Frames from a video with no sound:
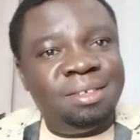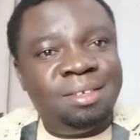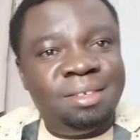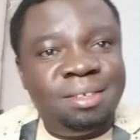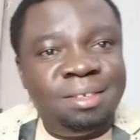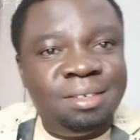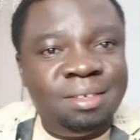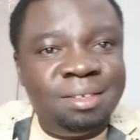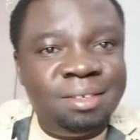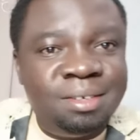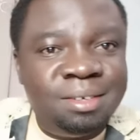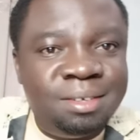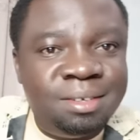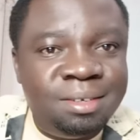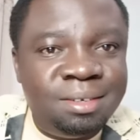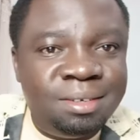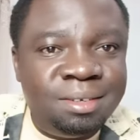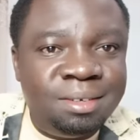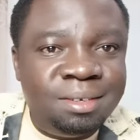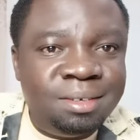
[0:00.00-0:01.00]

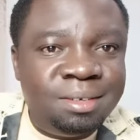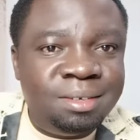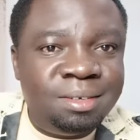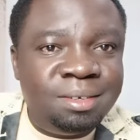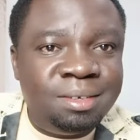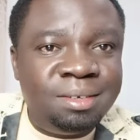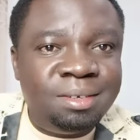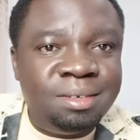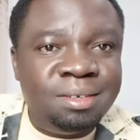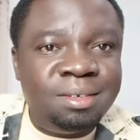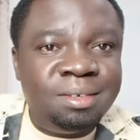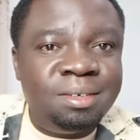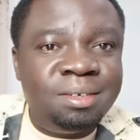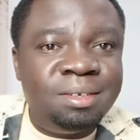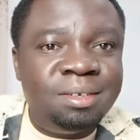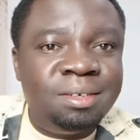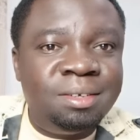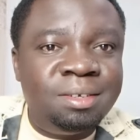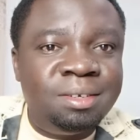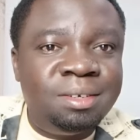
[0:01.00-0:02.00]

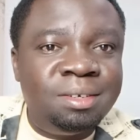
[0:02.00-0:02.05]
(silence)